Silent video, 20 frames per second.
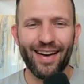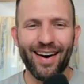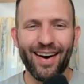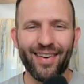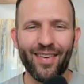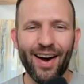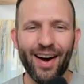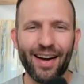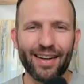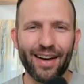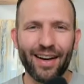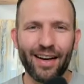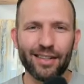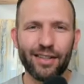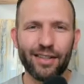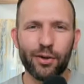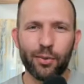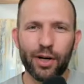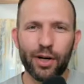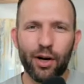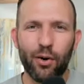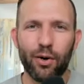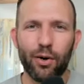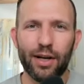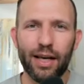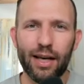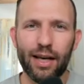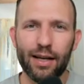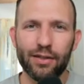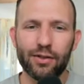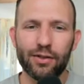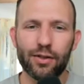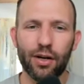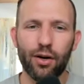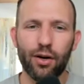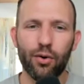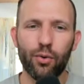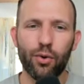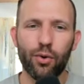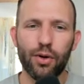All right, guys, here we go again.
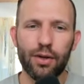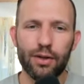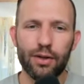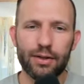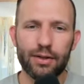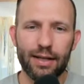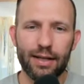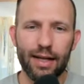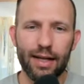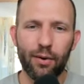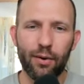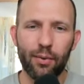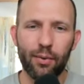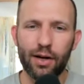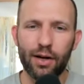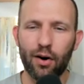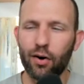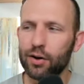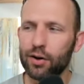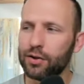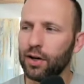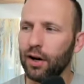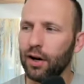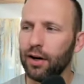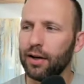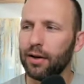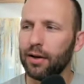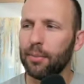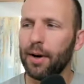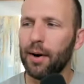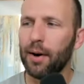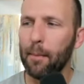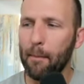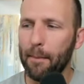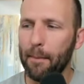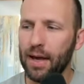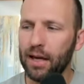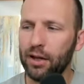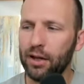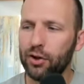So today we are talking about
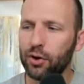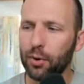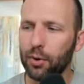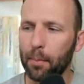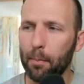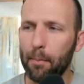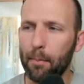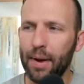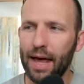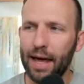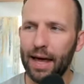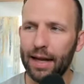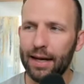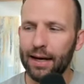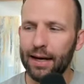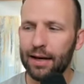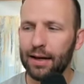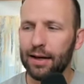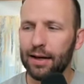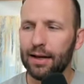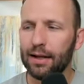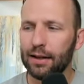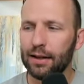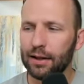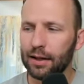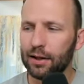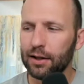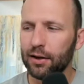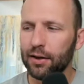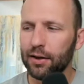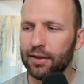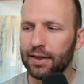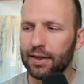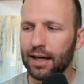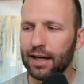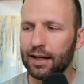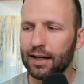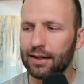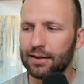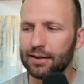Make Your Bed, Little
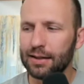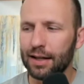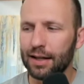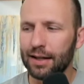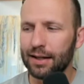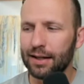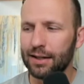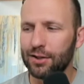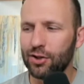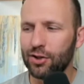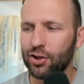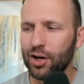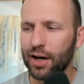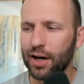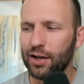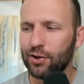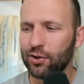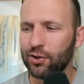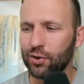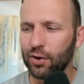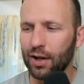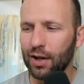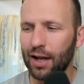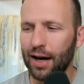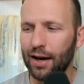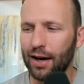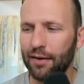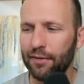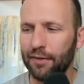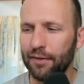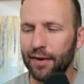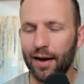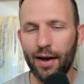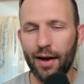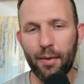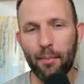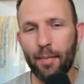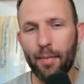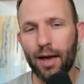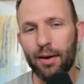Things That Can Change Your Life
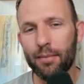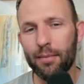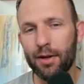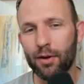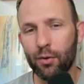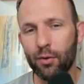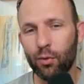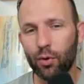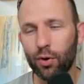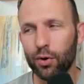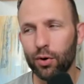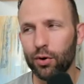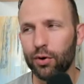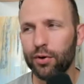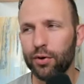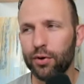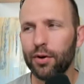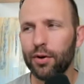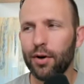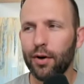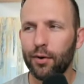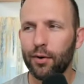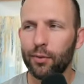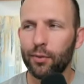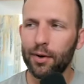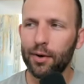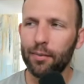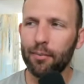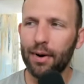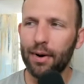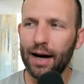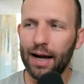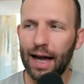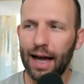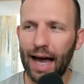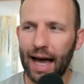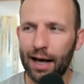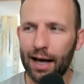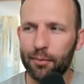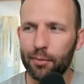and Maybe the World, written by
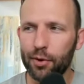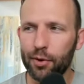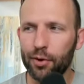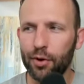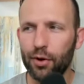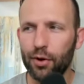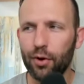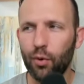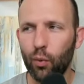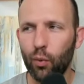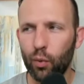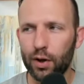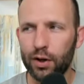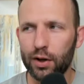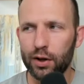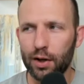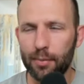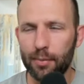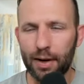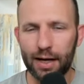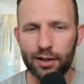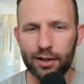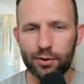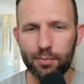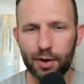Admiral William H.